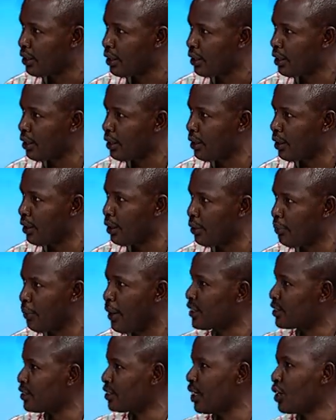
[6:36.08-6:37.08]

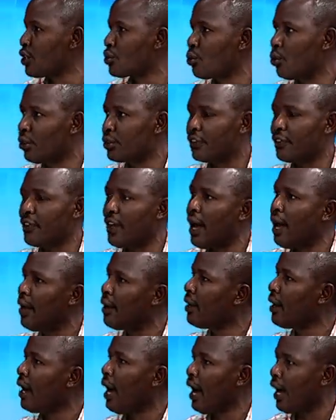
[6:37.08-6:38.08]
Besigye is not there,
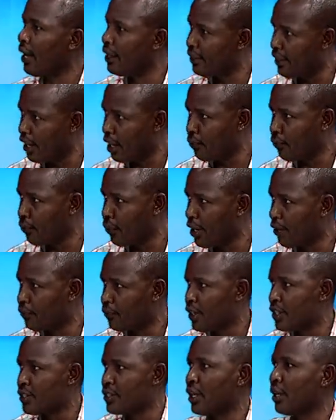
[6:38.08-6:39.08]
and therefore
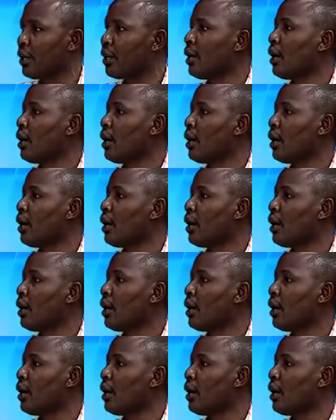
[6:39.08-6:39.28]
FDC.